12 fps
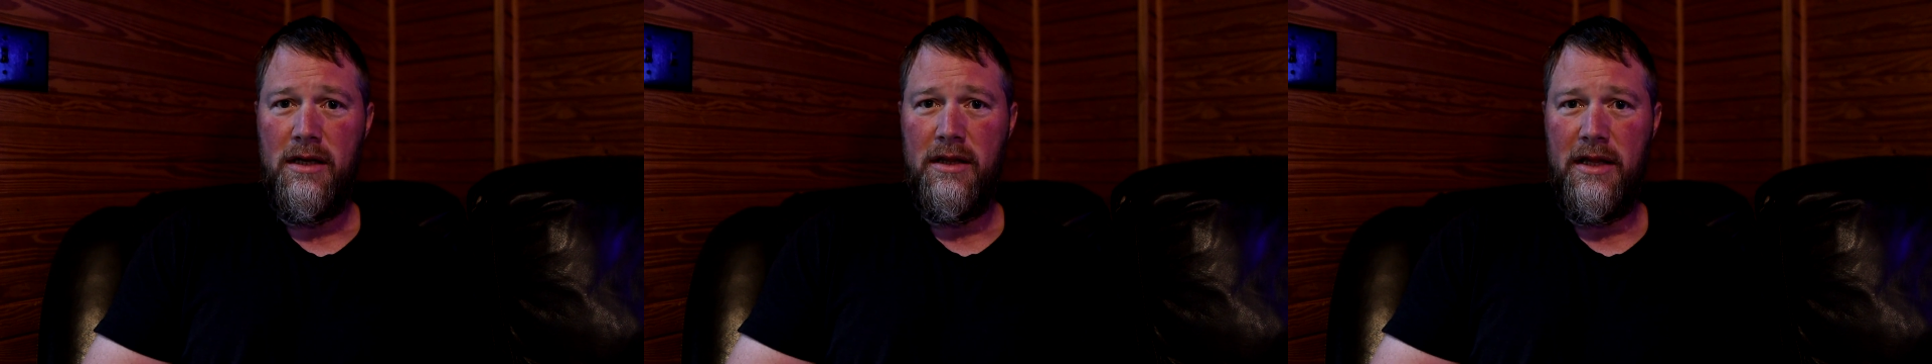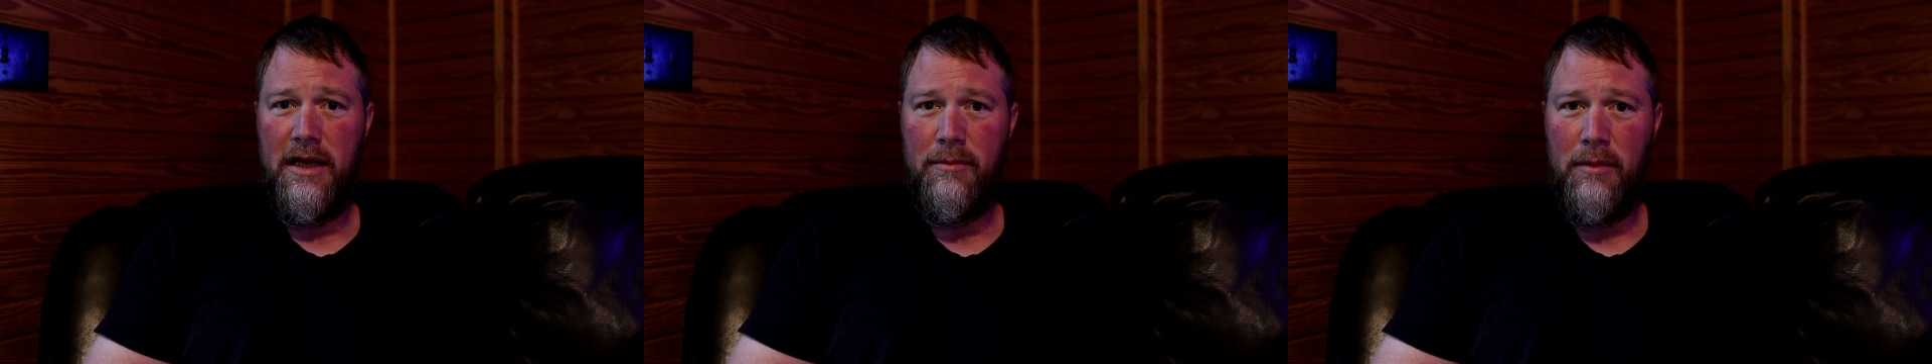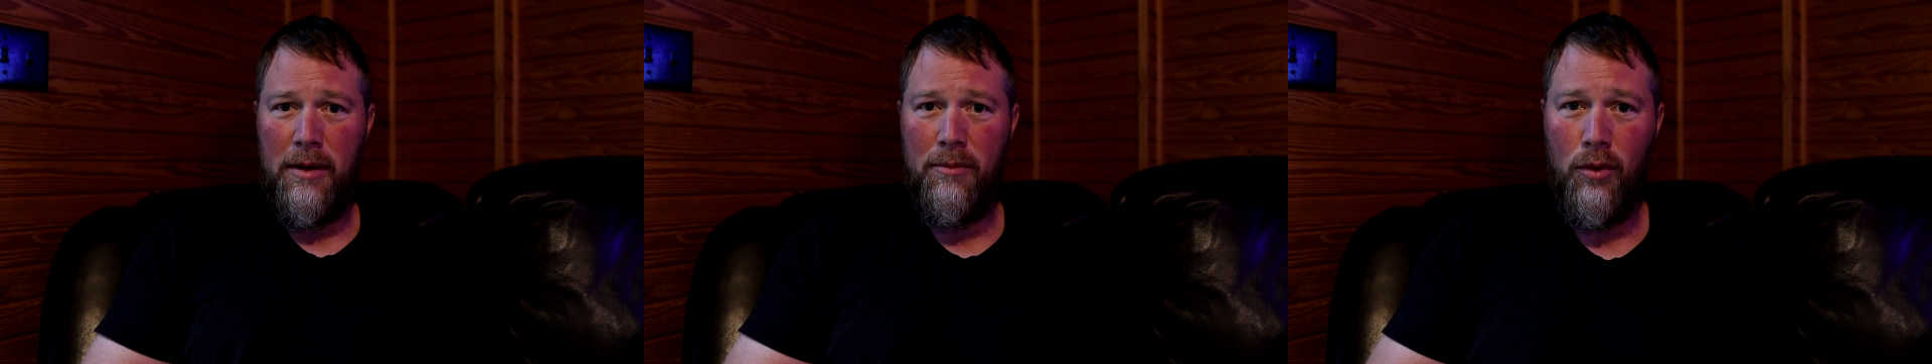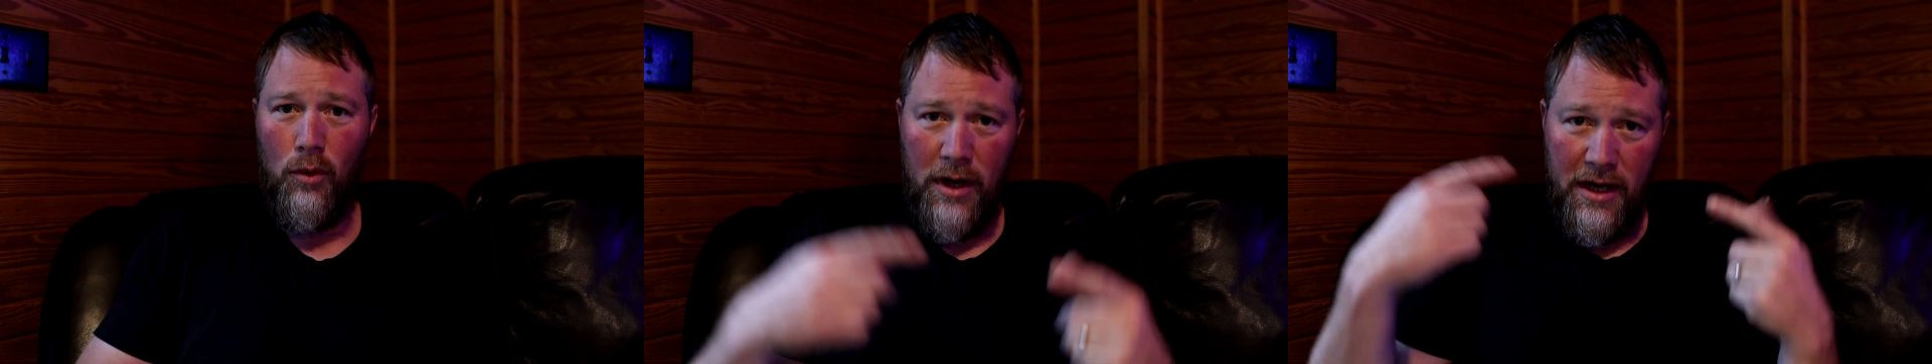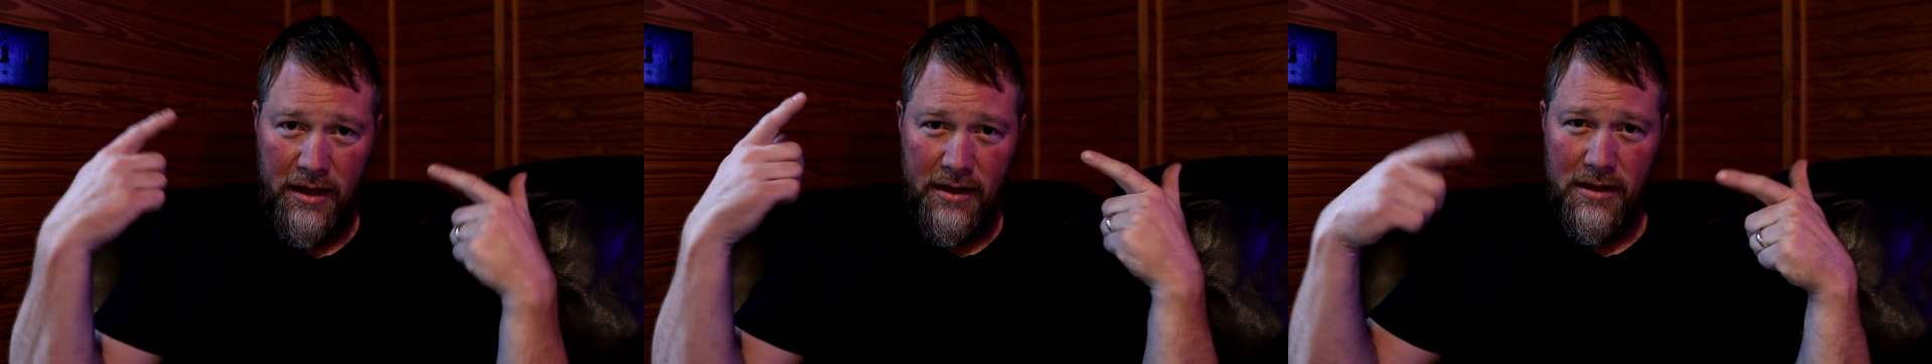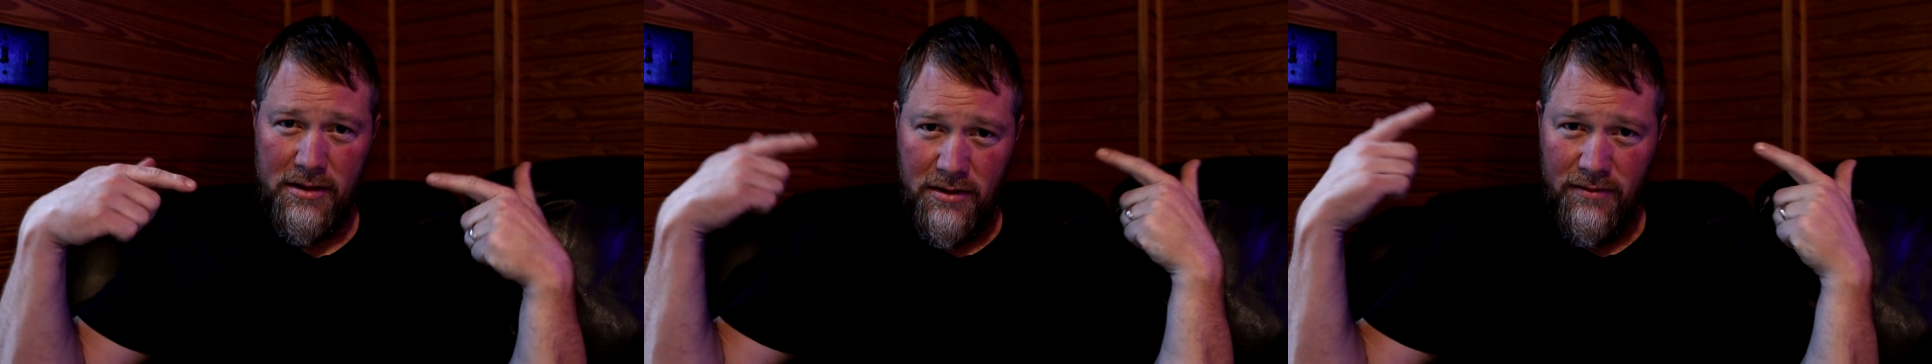that my brain
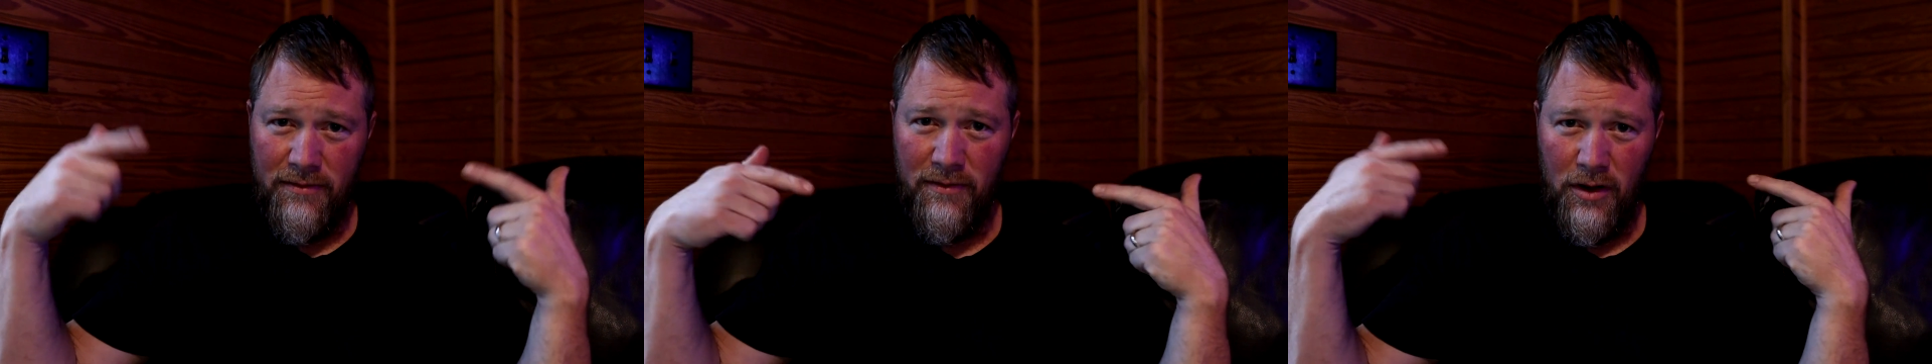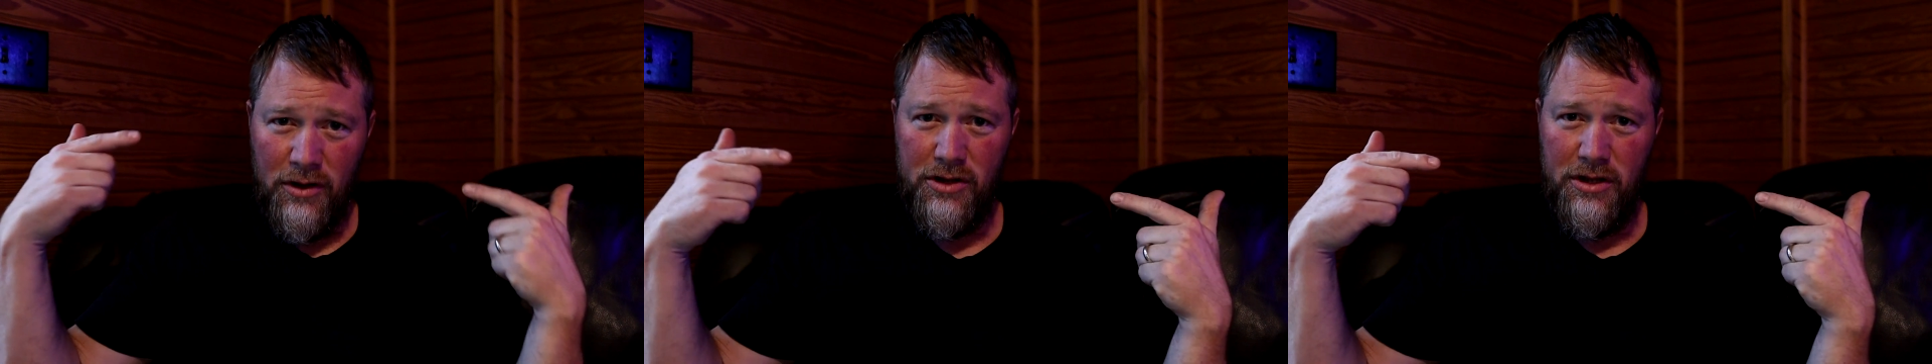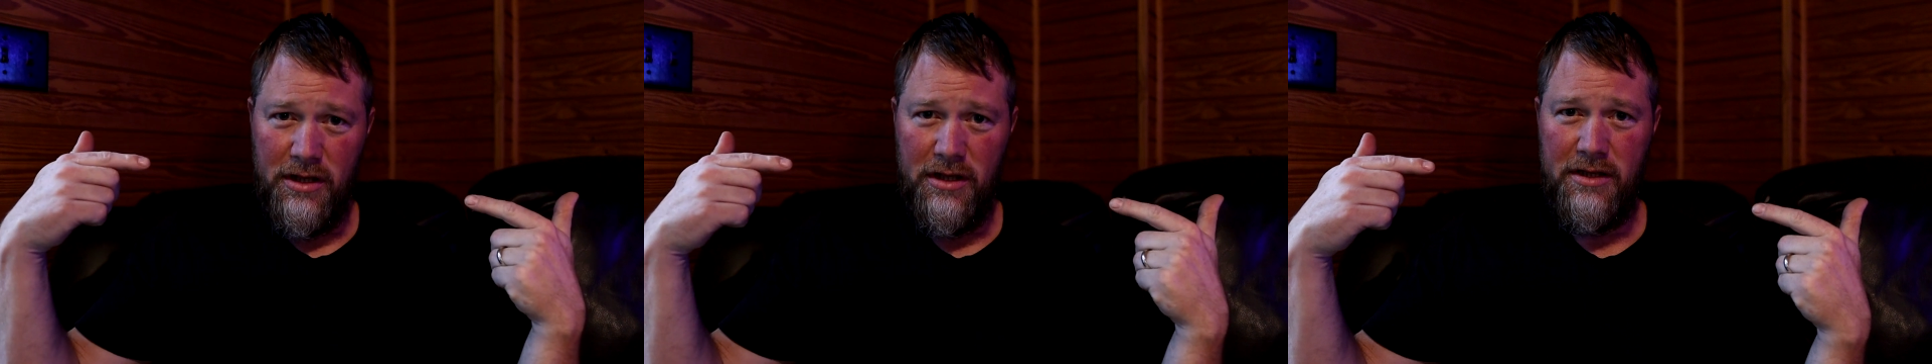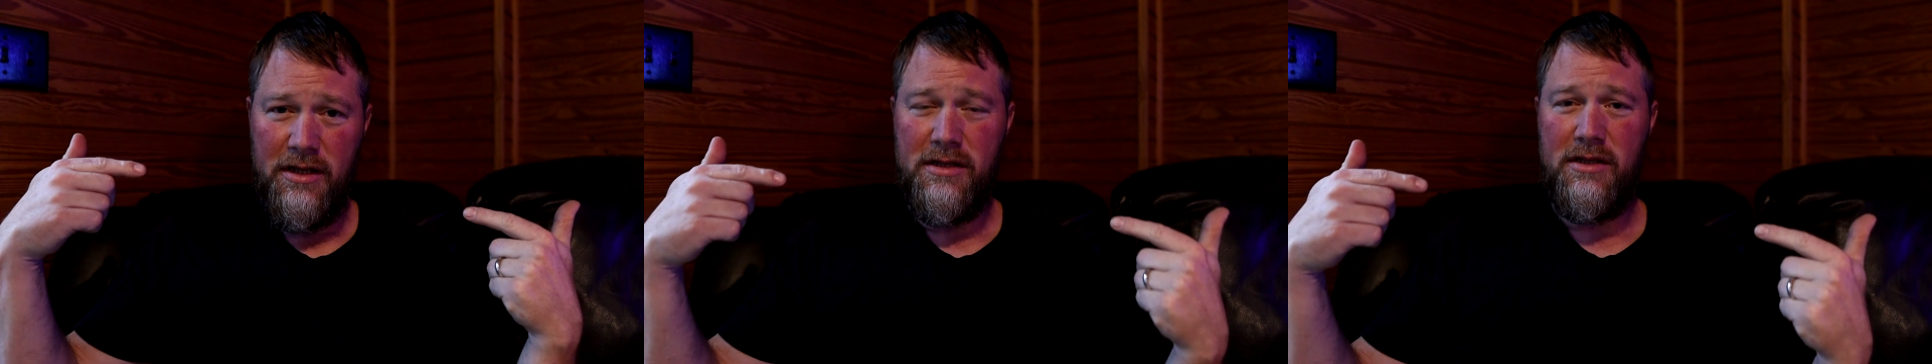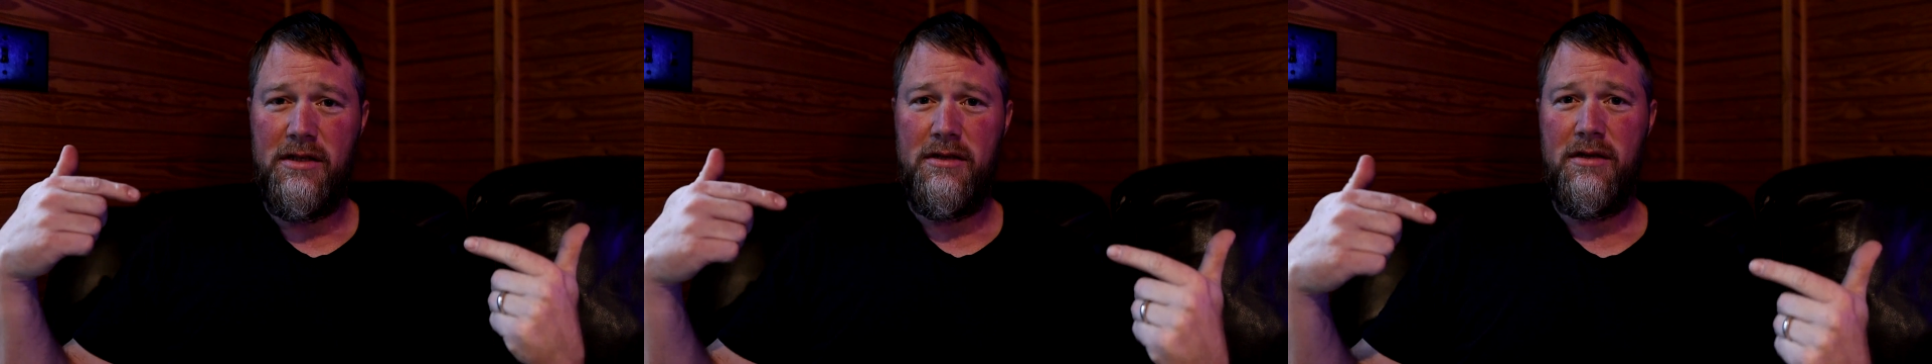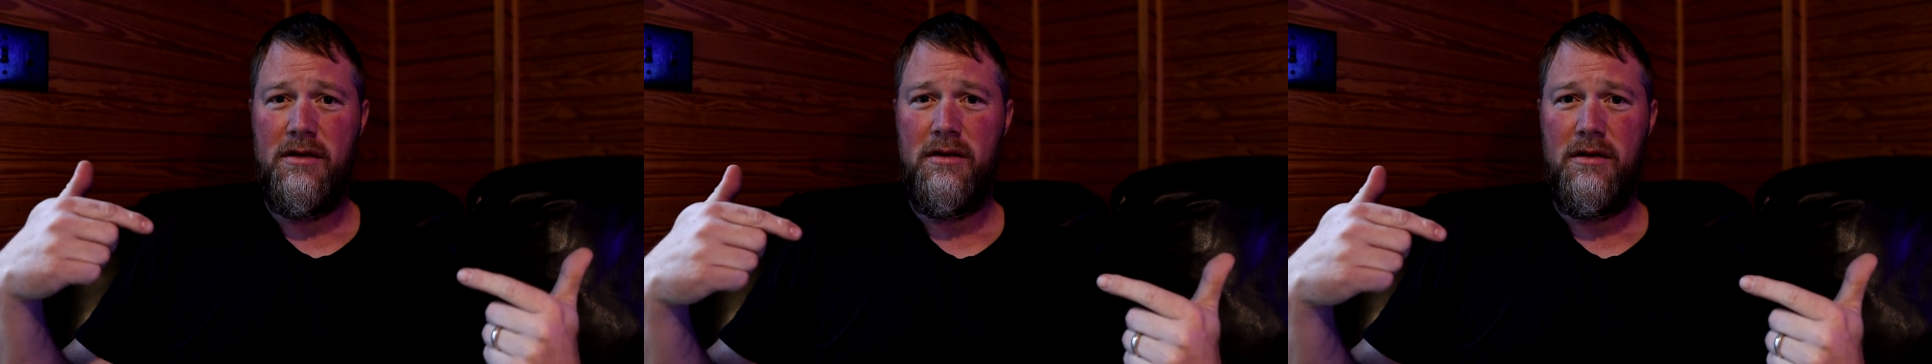doesn't function and
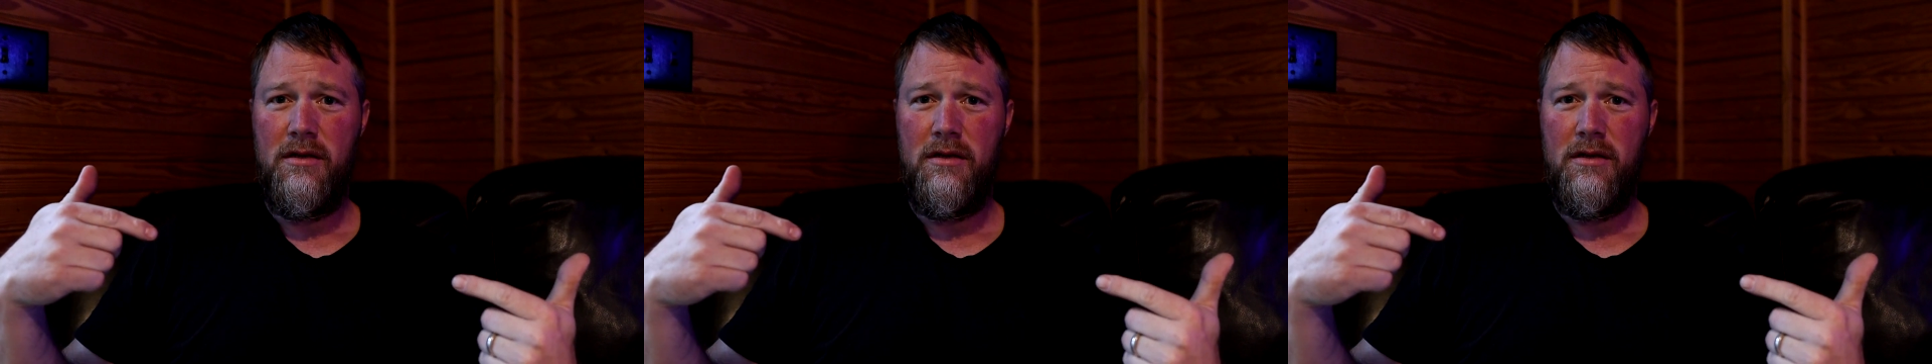doesn't